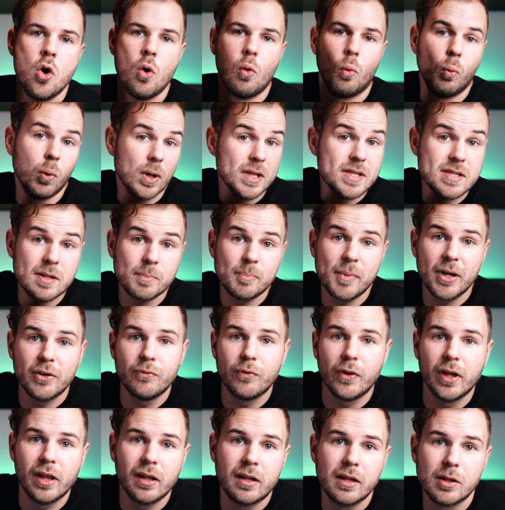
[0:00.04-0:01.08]
What's up my
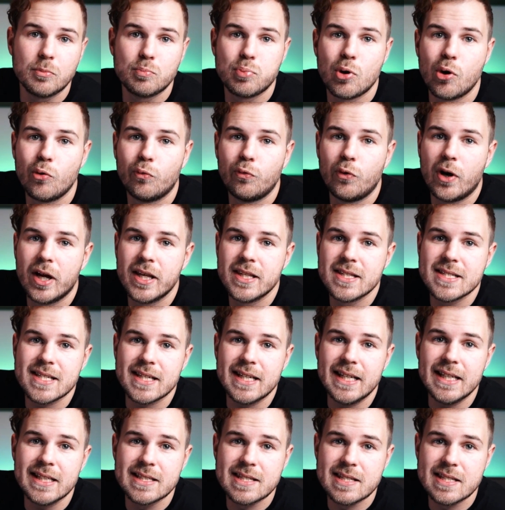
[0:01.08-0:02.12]
Final Cut Pro friends,
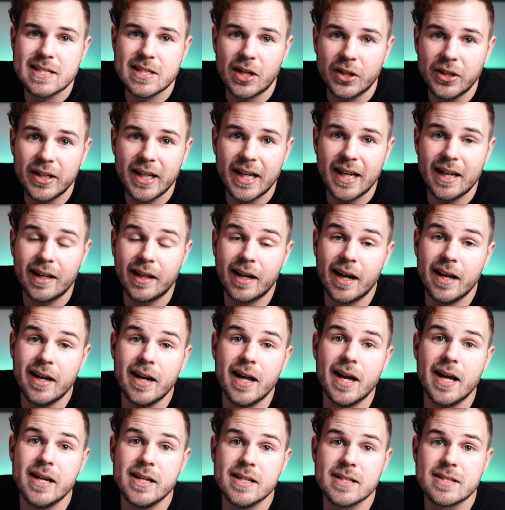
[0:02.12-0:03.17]
it's Sunday again
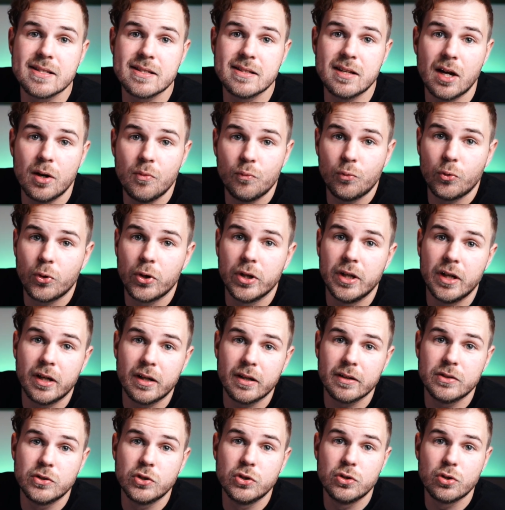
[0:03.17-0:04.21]
and it's time for another
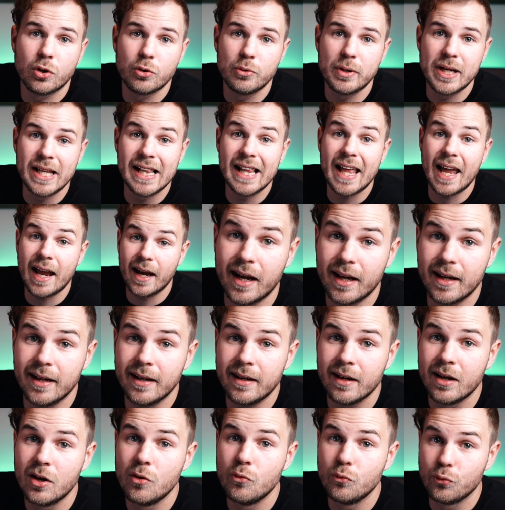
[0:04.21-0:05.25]
tutorial and
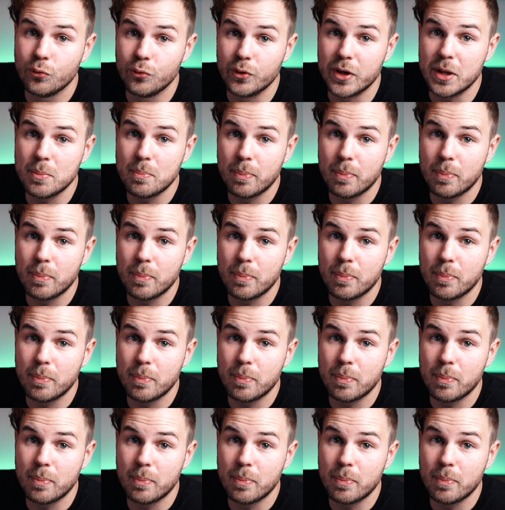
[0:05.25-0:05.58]
free